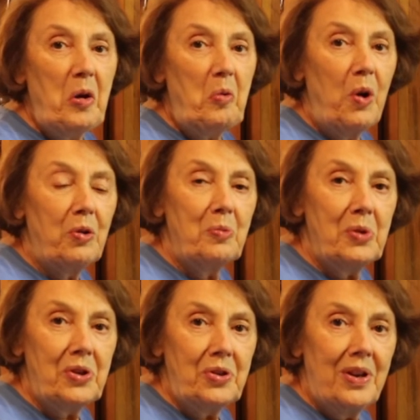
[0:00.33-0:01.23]
Welcome
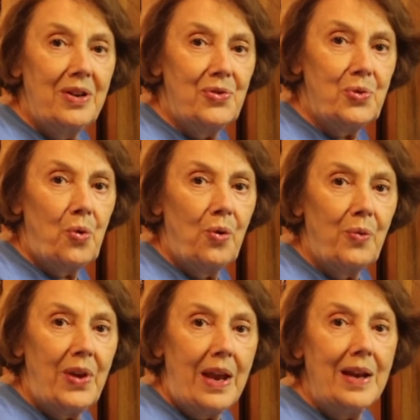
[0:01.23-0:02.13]
to Cooking and Storing
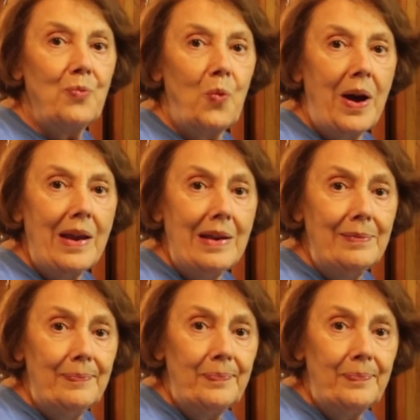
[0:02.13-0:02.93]
with Ann and Wayne.